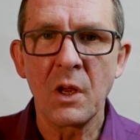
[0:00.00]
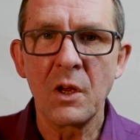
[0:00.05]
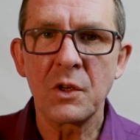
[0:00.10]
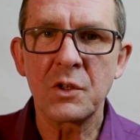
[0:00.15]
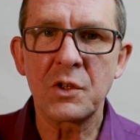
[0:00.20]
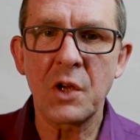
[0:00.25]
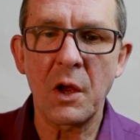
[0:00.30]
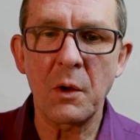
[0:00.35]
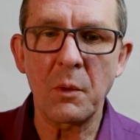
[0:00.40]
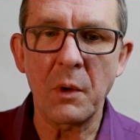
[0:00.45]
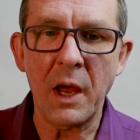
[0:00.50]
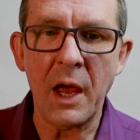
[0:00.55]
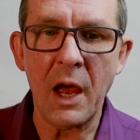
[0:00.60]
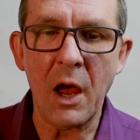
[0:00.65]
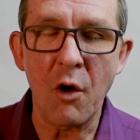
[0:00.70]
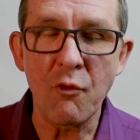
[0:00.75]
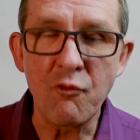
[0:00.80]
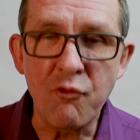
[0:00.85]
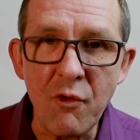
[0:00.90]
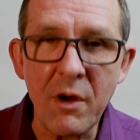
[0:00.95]
So
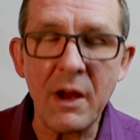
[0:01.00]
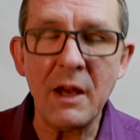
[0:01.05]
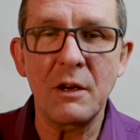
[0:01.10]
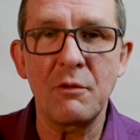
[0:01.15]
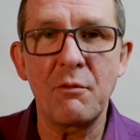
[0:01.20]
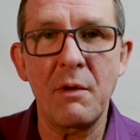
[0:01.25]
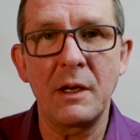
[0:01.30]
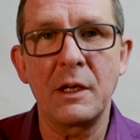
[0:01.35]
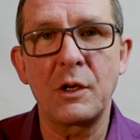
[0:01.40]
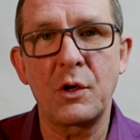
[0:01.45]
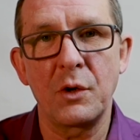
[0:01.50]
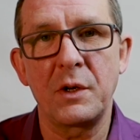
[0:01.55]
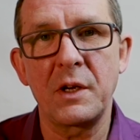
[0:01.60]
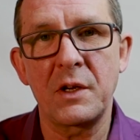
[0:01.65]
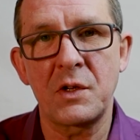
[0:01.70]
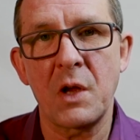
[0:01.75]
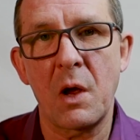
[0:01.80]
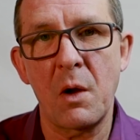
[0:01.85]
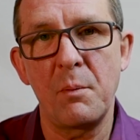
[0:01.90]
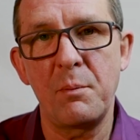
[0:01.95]
a really, really good
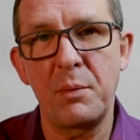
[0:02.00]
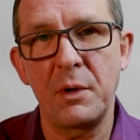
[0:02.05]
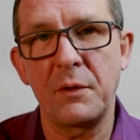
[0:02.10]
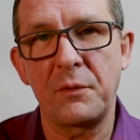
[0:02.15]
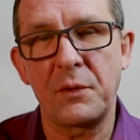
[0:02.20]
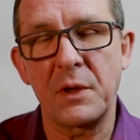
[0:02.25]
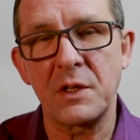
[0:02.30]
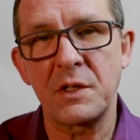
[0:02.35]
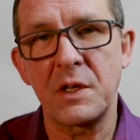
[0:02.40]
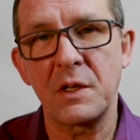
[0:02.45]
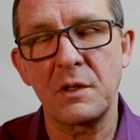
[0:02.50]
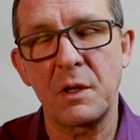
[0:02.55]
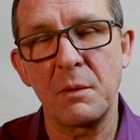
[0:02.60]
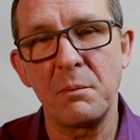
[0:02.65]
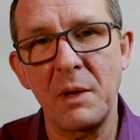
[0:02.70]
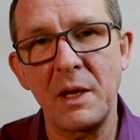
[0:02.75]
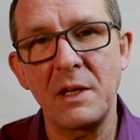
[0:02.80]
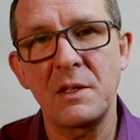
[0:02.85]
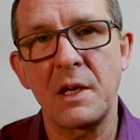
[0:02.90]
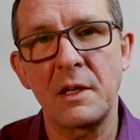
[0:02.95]
example of this is the
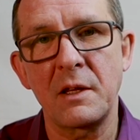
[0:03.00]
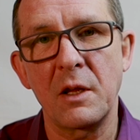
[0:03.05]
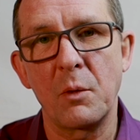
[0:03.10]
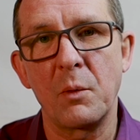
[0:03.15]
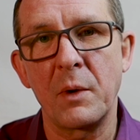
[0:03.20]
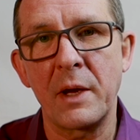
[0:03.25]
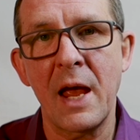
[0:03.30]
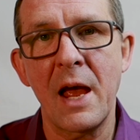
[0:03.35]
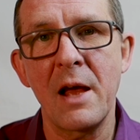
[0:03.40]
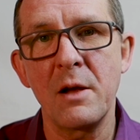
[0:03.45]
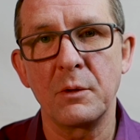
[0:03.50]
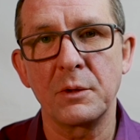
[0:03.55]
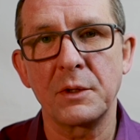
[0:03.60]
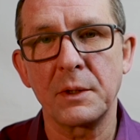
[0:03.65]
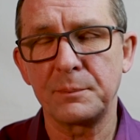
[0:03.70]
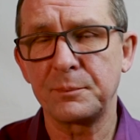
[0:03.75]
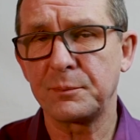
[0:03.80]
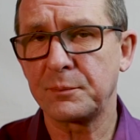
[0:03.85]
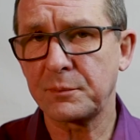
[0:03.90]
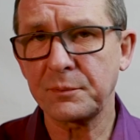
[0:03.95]
meeting that we held.
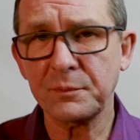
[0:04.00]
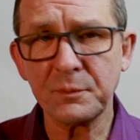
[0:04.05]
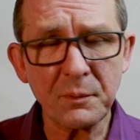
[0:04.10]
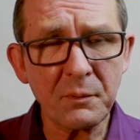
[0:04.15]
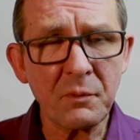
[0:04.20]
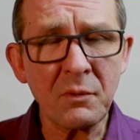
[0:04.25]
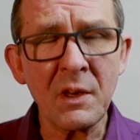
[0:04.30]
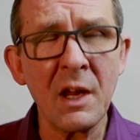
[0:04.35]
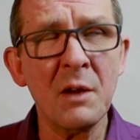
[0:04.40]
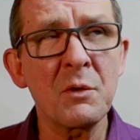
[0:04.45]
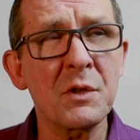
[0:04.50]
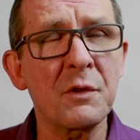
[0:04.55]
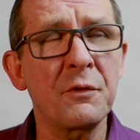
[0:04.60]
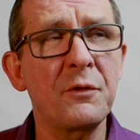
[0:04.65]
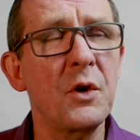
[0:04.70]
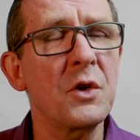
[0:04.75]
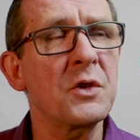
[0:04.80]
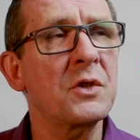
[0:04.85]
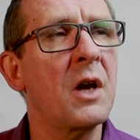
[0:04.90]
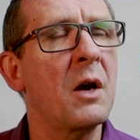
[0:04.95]
It was the
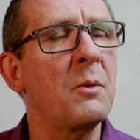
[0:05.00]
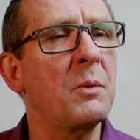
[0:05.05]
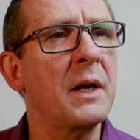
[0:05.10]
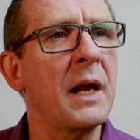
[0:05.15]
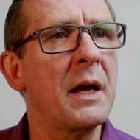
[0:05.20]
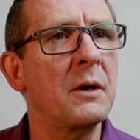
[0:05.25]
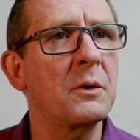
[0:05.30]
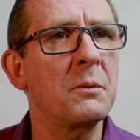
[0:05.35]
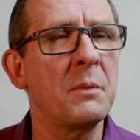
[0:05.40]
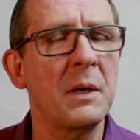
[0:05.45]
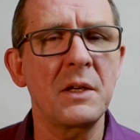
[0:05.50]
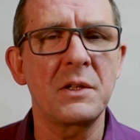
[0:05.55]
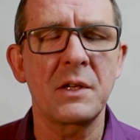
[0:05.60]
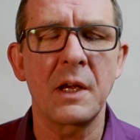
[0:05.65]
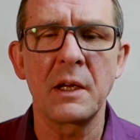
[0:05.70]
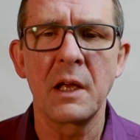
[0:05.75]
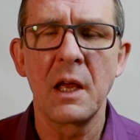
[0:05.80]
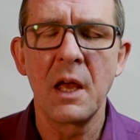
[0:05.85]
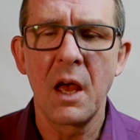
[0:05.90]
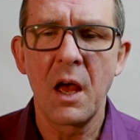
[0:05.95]
first time we'd held a
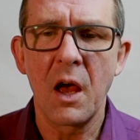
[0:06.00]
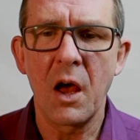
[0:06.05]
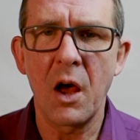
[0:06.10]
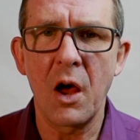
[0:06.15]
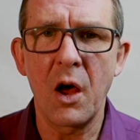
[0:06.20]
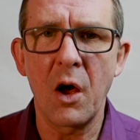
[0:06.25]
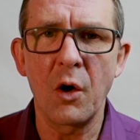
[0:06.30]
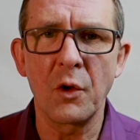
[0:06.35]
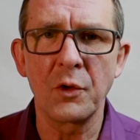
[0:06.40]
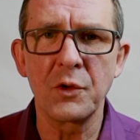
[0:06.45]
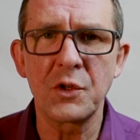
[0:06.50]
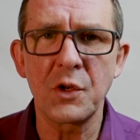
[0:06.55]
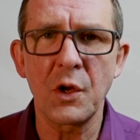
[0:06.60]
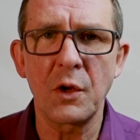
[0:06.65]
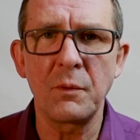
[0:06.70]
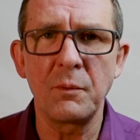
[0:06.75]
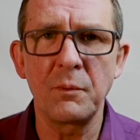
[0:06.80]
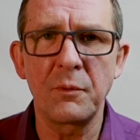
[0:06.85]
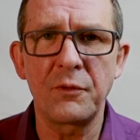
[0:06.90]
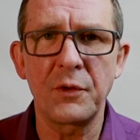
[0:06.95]
meeting on
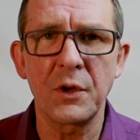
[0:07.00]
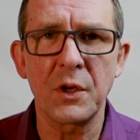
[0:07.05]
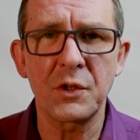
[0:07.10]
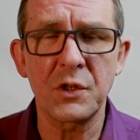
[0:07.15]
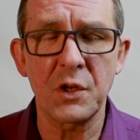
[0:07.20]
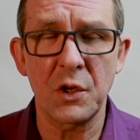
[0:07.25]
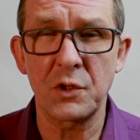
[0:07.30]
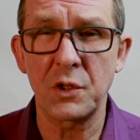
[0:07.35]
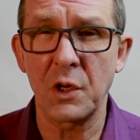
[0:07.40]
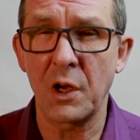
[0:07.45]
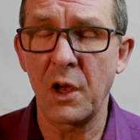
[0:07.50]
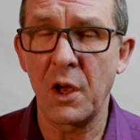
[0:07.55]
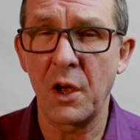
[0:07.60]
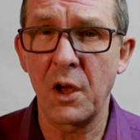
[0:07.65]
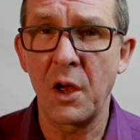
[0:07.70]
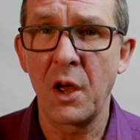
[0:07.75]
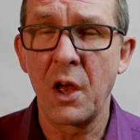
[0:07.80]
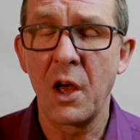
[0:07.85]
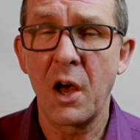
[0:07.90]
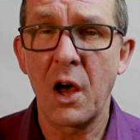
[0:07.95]
Zoom for such
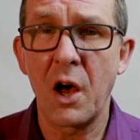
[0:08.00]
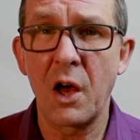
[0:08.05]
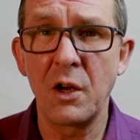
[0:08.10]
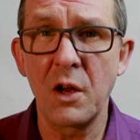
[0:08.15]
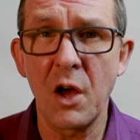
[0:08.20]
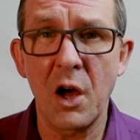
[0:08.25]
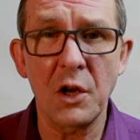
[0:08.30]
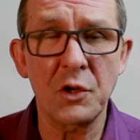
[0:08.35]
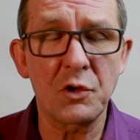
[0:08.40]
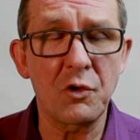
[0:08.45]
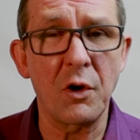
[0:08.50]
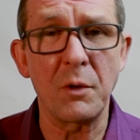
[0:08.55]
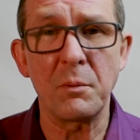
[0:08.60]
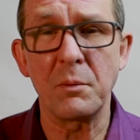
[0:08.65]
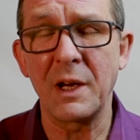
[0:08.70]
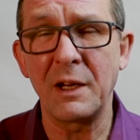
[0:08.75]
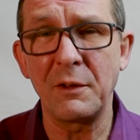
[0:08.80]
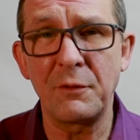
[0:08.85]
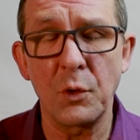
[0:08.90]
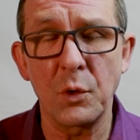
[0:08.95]
a large group,
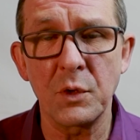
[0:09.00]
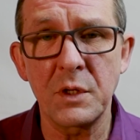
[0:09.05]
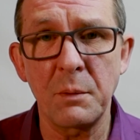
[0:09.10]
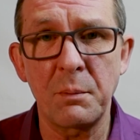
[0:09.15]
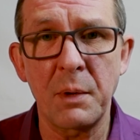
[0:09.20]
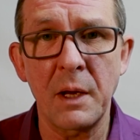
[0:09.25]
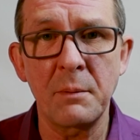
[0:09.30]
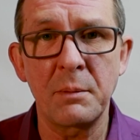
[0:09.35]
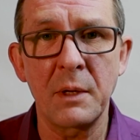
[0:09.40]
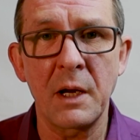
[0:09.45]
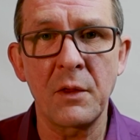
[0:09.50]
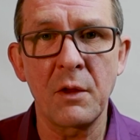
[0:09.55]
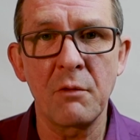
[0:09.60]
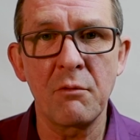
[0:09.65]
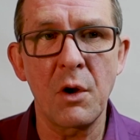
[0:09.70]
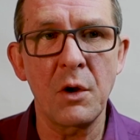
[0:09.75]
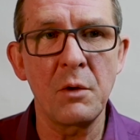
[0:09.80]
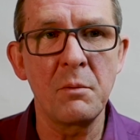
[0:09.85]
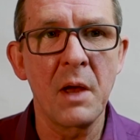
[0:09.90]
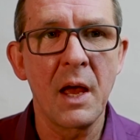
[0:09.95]
nearly 40 people in the
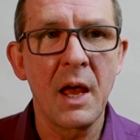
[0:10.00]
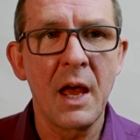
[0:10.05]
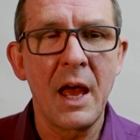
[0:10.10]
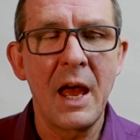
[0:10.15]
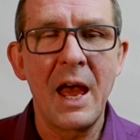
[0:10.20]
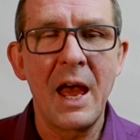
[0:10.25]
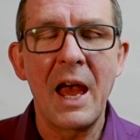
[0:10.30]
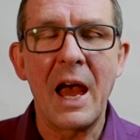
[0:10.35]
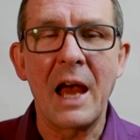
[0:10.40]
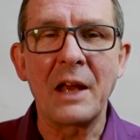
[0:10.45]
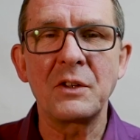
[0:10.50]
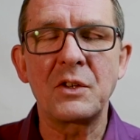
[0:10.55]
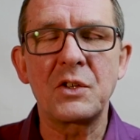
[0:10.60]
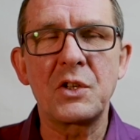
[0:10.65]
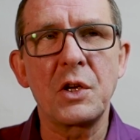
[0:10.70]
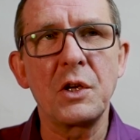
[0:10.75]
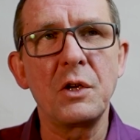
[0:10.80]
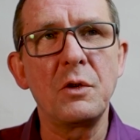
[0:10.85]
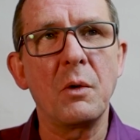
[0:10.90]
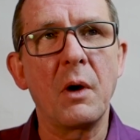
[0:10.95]
room, and
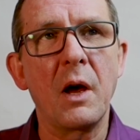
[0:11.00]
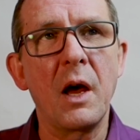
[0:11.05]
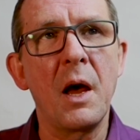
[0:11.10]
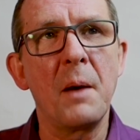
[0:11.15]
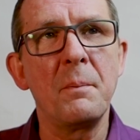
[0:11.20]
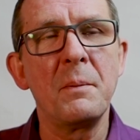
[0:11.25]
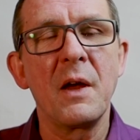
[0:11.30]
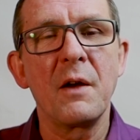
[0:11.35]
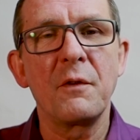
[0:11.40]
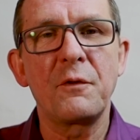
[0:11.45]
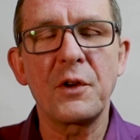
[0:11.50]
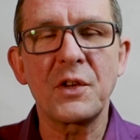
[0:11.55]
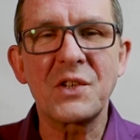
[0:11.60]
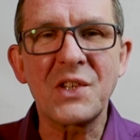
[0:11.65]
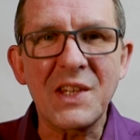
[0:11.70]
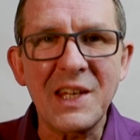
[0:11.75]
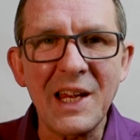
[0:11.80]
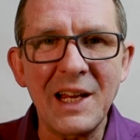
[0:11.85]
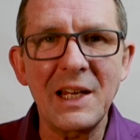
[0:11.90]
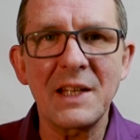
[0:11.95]
to
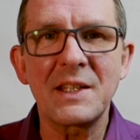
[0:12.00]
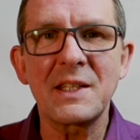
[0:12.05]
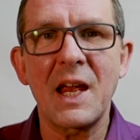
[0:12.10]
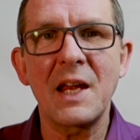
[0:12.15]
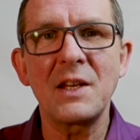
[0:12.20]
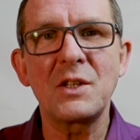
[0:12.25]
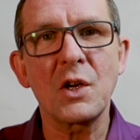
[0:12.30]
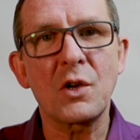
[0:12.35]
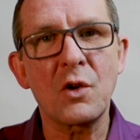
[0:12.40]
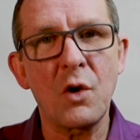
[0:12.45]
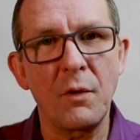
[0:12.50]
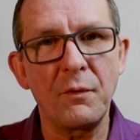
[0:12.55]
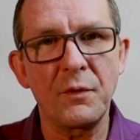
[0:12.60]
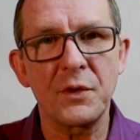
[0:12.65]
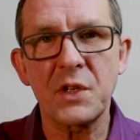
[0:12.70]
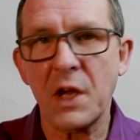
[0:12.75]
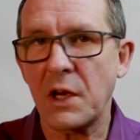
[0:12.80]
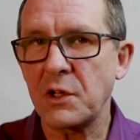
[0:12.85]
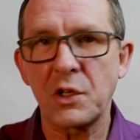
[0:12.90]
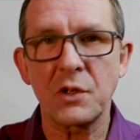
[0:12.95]
facilitate a
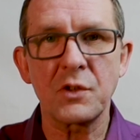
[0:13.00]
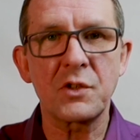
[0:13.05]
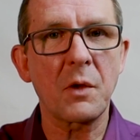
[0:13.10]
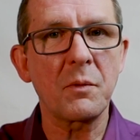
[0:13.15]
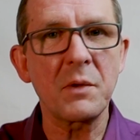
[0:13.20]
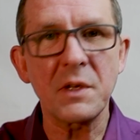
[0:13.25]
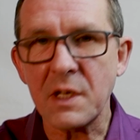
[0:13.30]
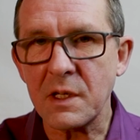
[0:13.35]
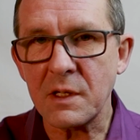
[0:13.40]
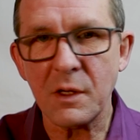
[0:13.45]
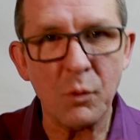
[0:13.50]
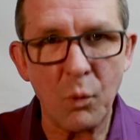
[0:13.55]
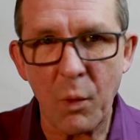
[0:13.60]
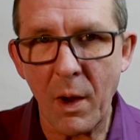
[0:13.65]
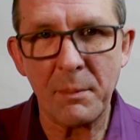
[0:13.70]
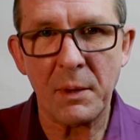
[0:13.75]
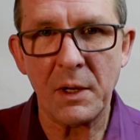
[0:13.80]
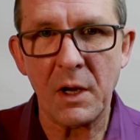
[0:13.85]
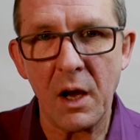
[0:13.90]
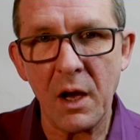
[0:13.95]
conversation. So this isn't a
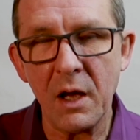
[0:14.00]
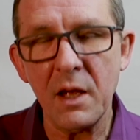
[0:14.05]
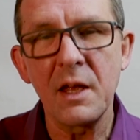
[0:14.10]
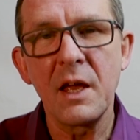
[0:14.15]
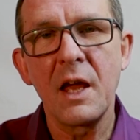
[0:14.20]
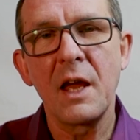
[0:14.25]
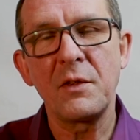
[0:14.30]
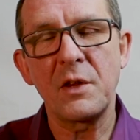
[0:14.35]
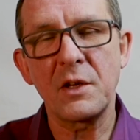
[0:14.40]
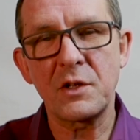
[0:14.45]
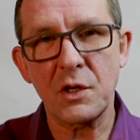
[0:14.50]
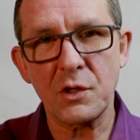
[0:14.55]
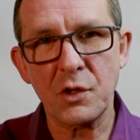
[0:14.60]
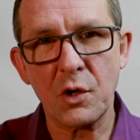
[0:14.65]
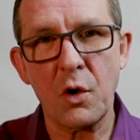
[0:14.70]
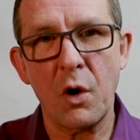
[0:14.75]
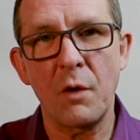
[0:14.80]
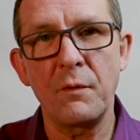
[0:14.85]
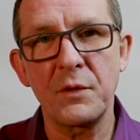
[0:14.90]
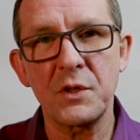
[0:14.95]
webinar. This is a
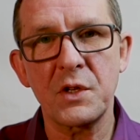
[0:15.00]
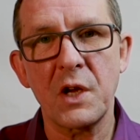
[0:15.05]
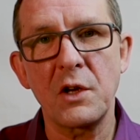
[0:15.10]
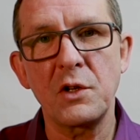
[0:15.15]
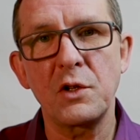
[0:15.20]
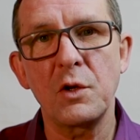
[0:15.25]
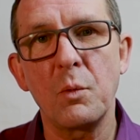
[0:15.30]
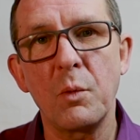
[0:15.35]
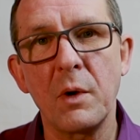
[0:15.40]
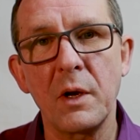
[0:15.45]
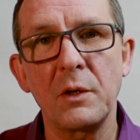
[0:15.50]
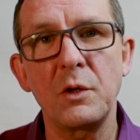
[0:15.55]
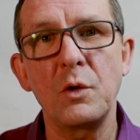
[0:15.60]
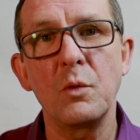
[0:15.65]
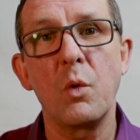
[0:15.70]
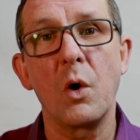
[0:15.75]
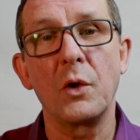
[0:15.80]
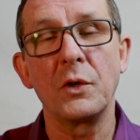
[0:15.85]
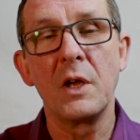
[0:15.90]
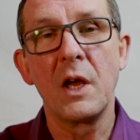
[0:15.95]
conversation where you
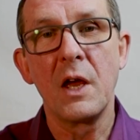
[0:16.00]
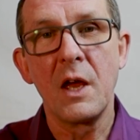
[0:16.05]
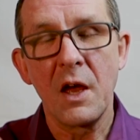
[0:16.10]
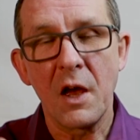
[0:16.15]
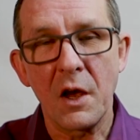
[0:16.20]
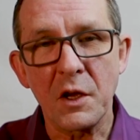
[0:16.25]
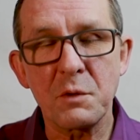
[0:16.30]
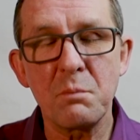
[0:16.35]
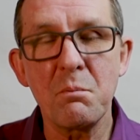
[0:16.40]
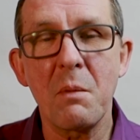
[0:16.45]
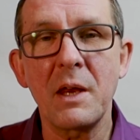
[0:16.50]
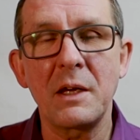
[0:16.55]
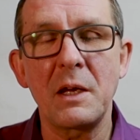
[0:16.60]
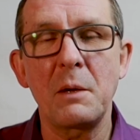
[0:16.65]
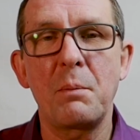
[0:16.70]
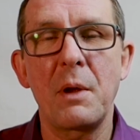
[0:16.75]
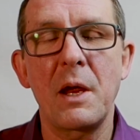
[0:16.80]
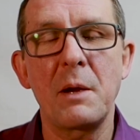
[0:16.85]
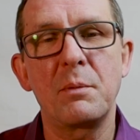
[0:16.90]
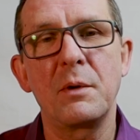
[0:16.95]
want as many
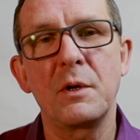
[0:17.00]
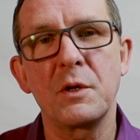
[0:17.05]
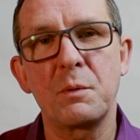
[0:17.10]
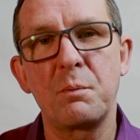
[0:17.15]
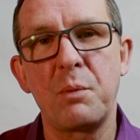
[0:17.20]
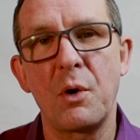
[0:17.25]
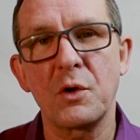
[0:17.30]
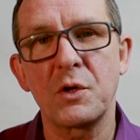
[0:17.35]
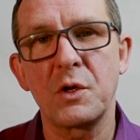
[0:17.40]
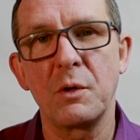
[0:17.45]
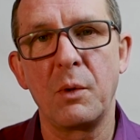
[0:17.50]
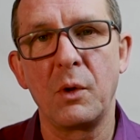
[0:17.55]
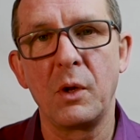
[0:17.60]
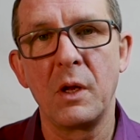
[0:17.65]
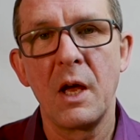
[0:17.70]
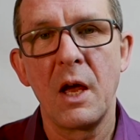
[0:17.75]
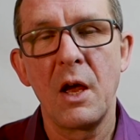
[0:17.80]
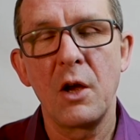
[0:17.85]
people as possible